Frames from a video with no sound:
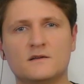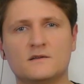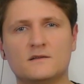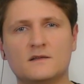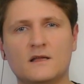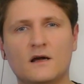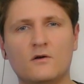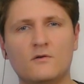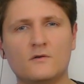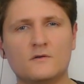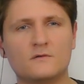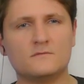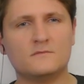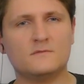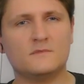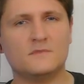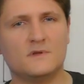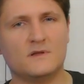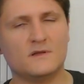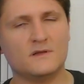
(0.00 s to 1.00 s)
Now
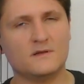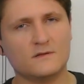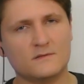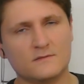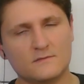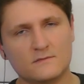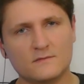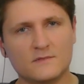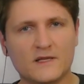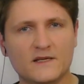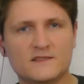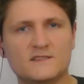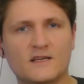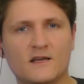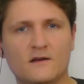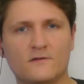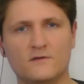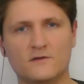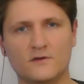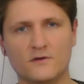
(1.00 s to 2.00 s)
let's
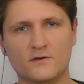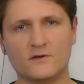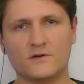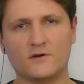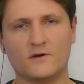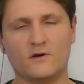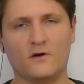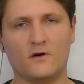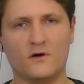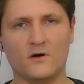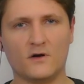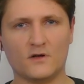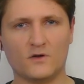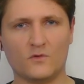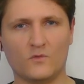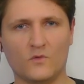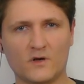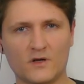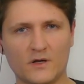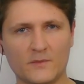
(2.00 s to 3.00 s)
have a look
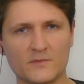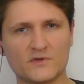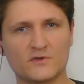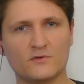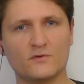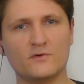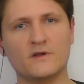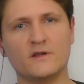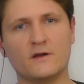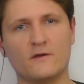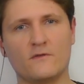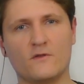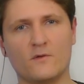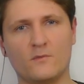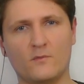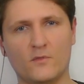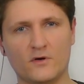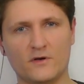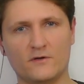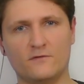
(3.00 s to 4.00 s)
on what I'm doing in the
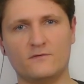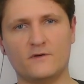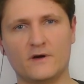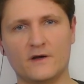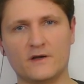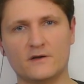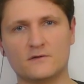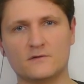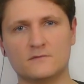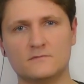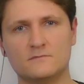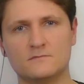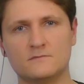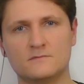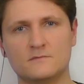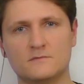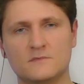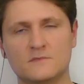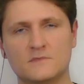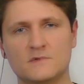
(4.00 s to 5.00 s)
modifier.
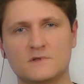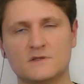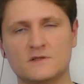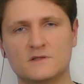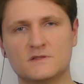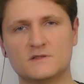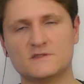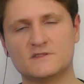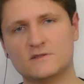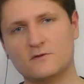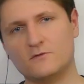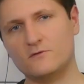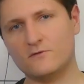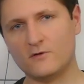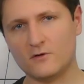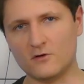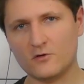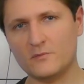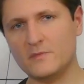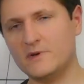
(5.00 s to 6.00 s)
So
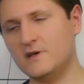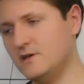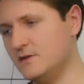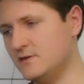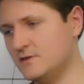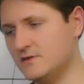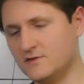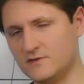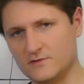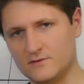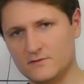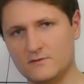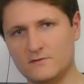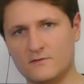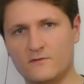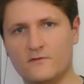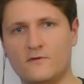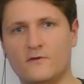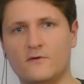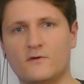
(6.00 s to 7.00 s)
follow me
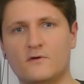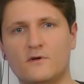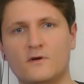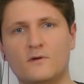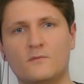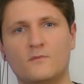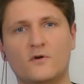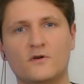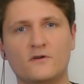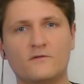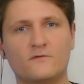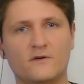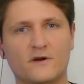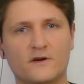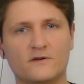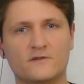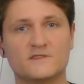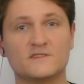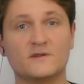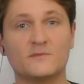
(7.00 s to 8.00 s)
to the
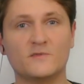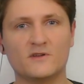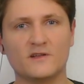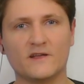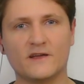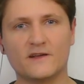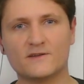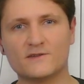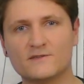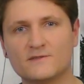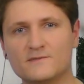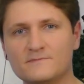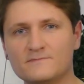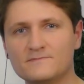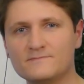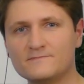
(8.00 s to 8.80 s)
modifier simulator.